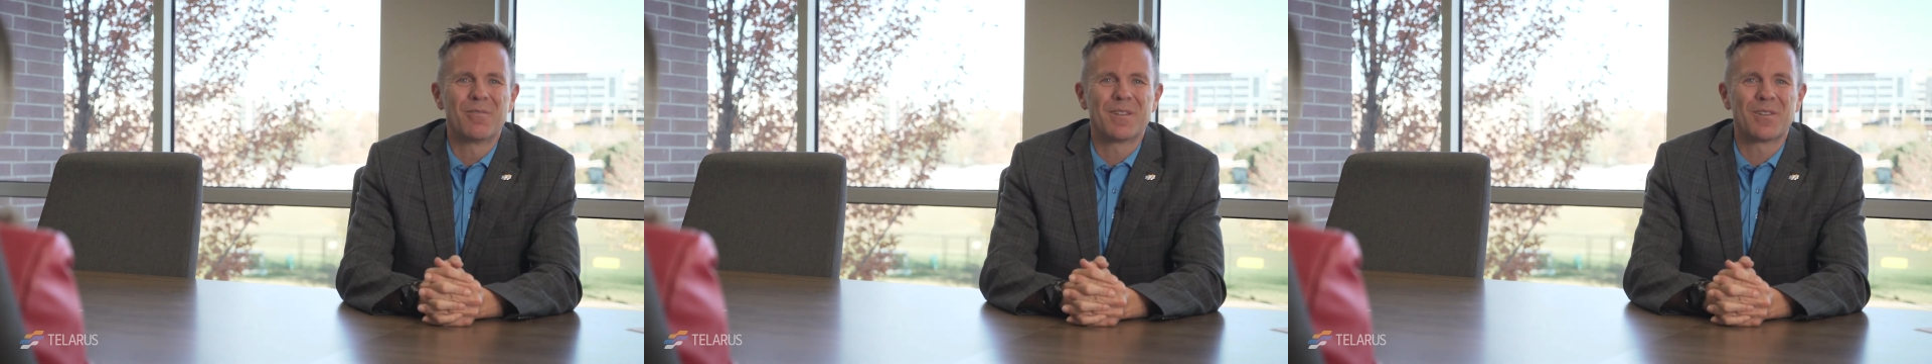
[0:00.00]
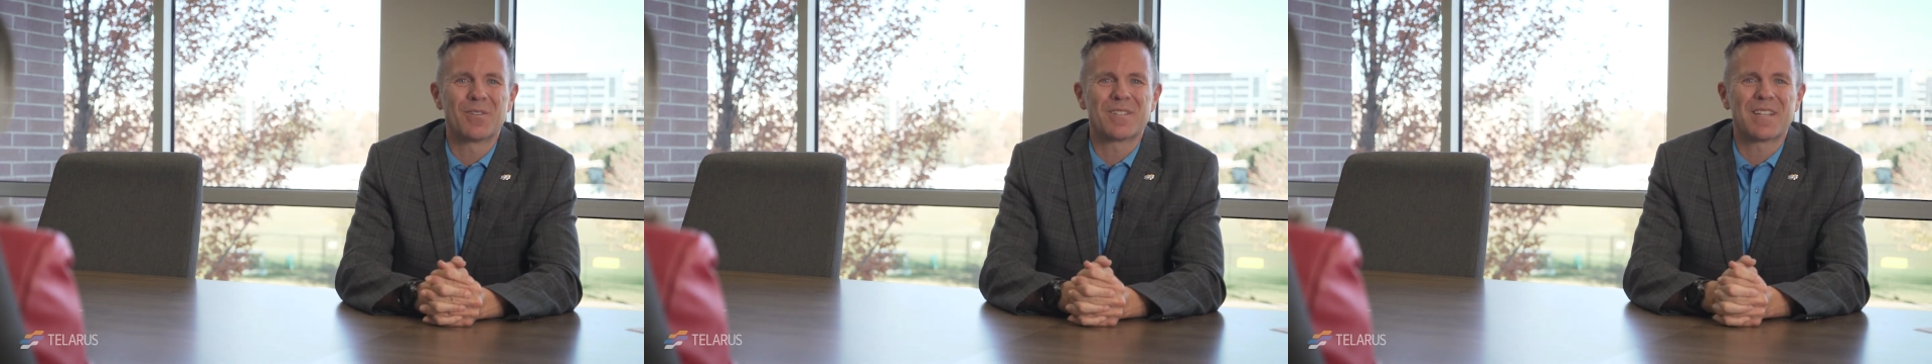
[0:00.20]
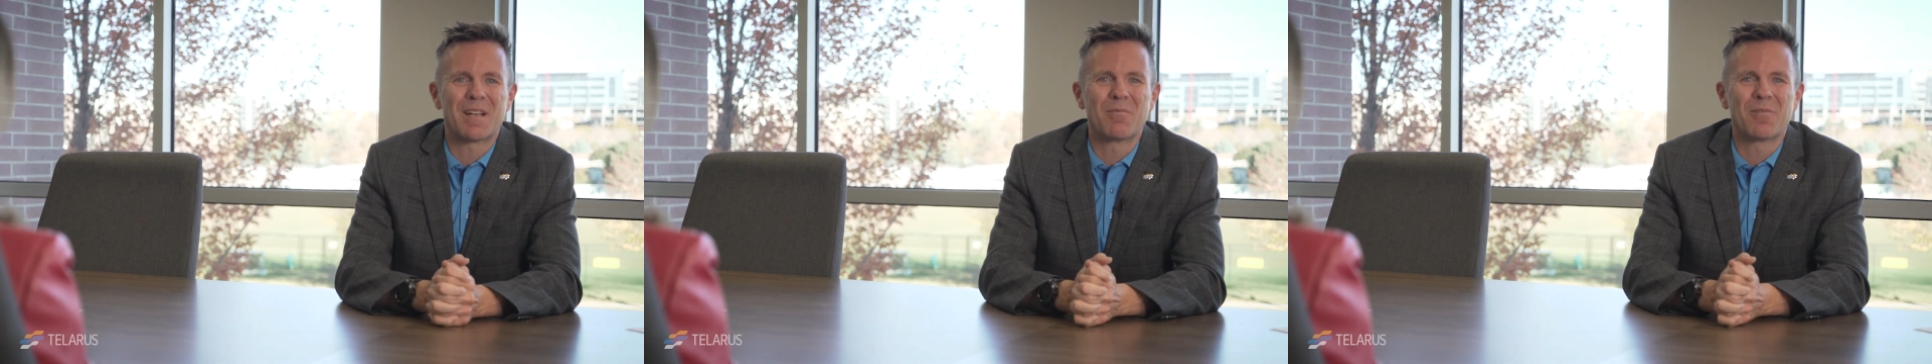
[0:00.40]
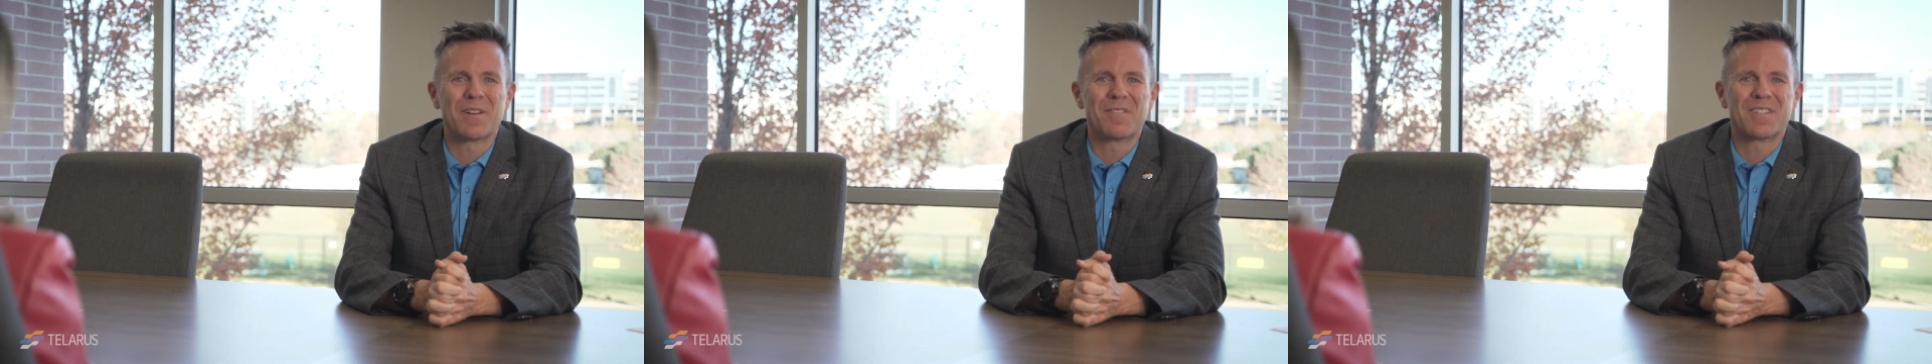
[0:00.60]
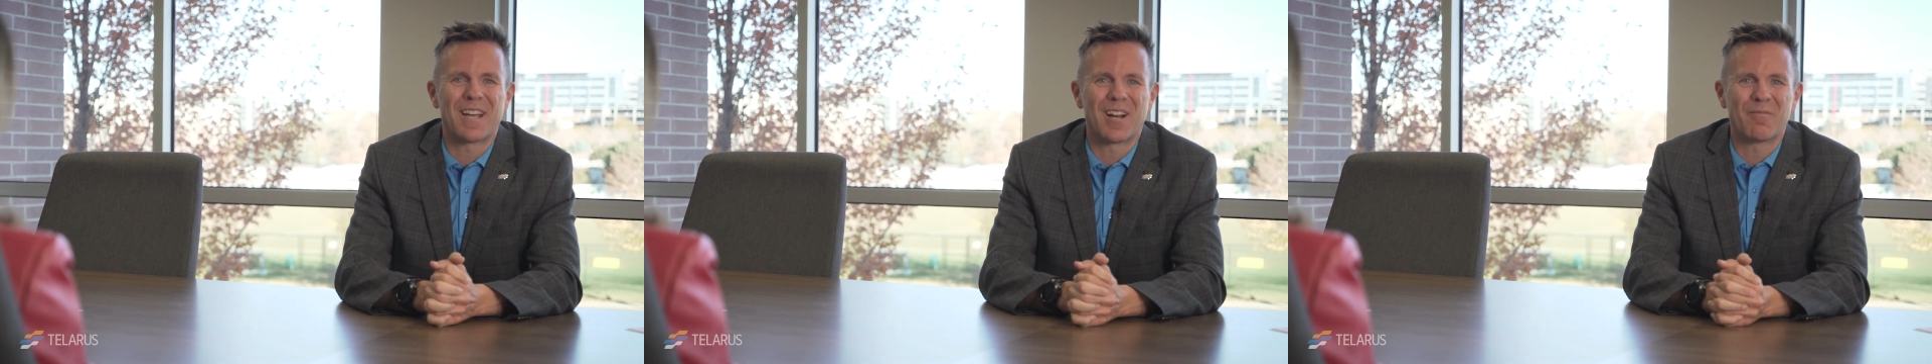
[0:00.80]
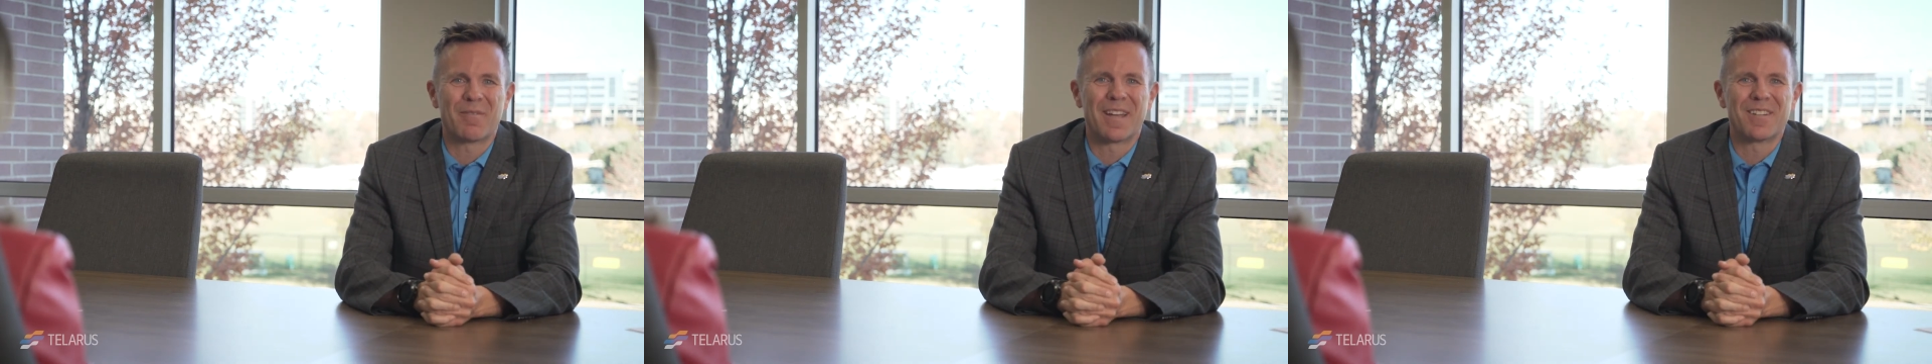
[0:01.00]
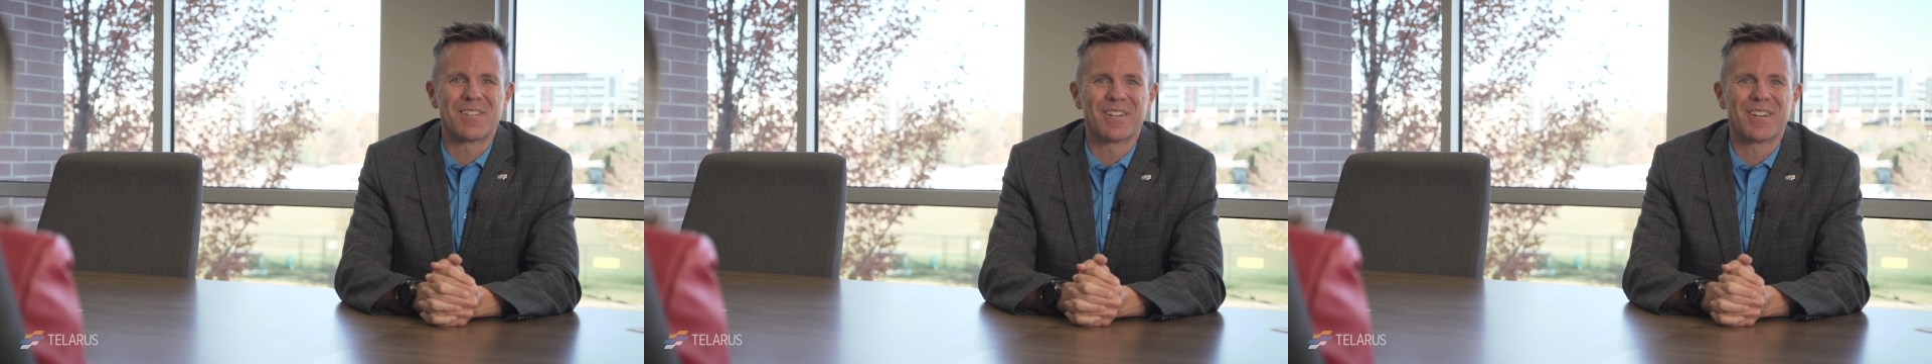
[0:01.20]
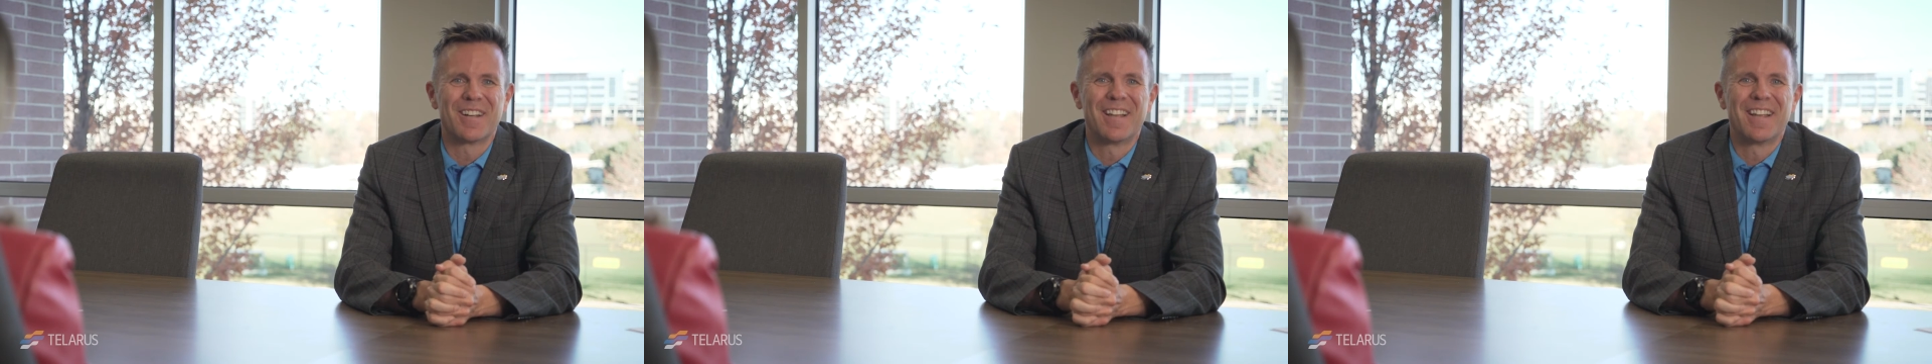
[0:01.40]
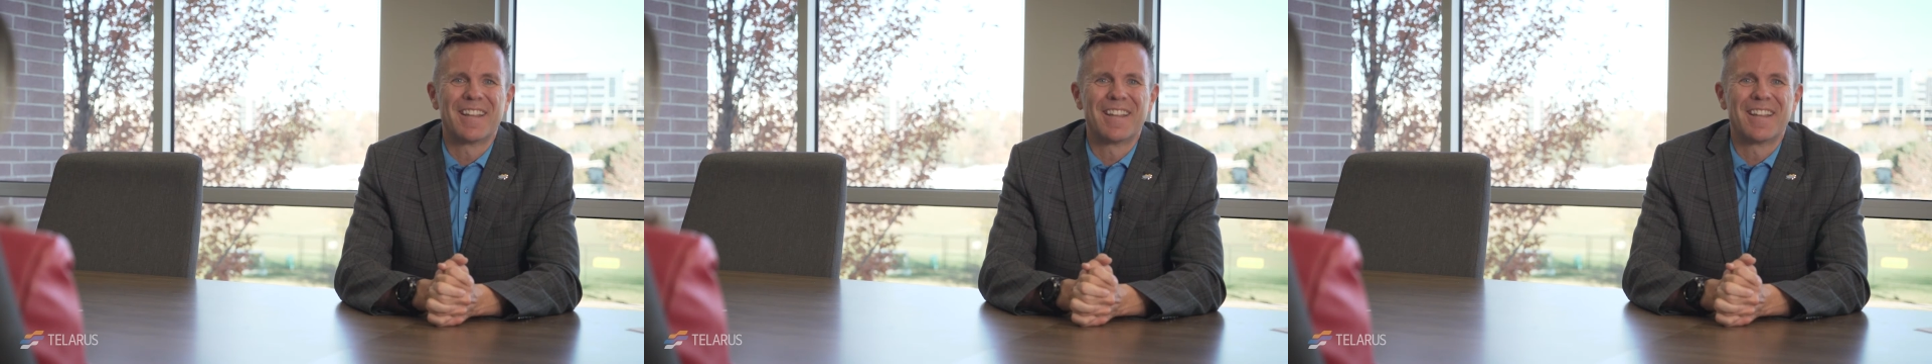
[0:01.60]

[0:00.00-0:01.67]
with your CyberReef channel manager.